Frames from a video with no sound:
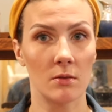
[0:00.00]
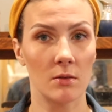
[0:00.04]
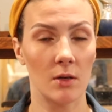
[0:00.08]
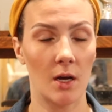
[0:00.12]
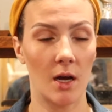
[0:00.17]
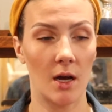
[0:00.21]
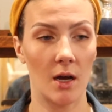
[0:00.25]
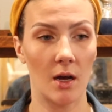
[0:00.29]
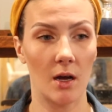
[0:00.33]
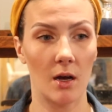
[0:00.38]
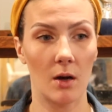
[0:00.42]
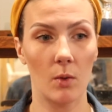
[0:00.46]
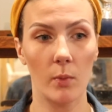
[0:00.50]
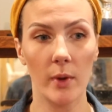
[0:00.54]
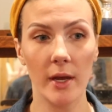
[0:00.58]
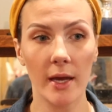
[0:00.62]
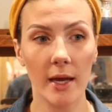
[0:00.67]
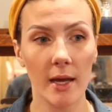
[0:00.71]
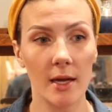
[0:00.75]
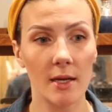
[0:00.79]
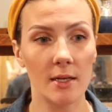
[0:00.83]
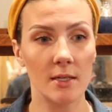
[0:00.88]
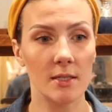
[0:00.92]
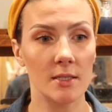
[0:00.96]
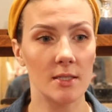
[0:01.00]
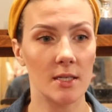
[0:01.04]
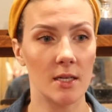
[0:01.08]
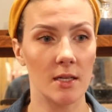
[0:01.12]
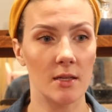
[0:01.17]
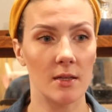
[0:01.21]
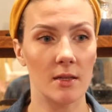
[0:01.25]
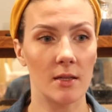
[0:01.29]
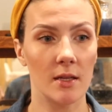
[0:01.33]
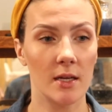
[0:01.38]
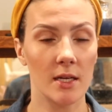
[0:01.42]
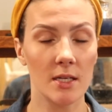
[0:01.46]
uh, weekend
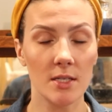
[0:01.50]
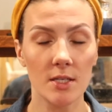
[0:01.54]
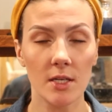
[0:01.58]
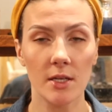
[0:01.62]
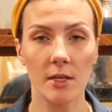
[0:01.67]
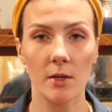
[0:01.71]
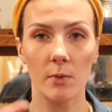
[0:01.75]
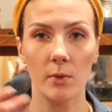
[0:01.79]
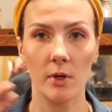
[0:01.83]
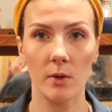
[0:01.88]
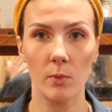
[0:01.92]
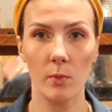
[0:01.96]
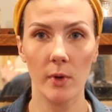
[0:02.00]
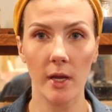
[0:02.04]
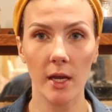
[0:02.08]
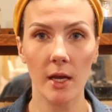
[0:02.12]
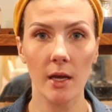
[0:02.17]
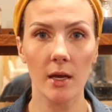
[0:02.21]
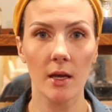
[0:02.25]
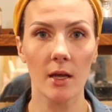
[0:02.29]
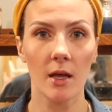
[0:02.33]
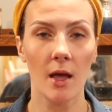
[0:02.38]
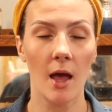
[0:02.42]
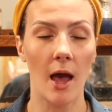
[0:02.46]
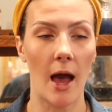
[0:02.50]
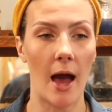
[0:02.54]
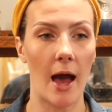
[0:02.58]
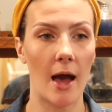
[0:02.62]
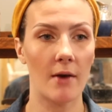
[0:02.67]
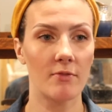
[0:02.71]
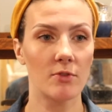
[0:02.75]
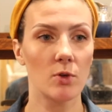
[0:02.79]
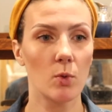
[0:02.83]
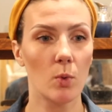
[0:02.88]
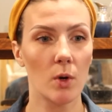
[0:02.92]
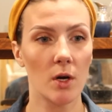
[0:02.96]
and the continuing week
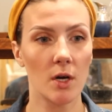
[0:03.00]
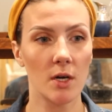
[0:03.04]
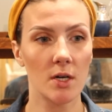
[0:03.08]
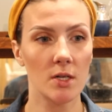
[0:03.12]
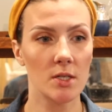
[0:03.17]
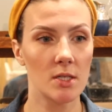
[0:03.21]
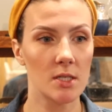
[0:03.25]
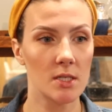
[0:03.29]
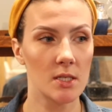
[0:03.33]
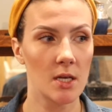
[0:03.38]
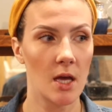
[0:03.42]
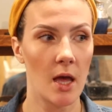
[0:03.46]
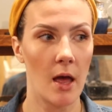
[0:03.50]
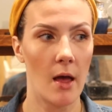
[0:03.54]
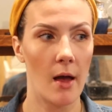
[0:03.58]
afterwards.